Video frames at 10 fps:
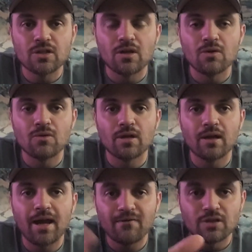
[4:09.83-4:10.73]
You know, the
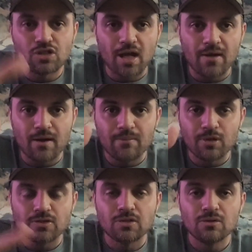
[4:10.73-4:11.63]
I have the giant red
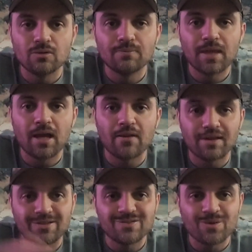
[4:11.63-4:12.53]
book too. Uh,
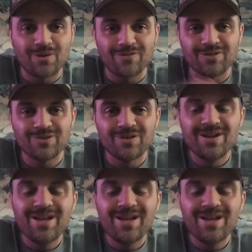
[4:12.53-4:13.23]
thanks to one of you.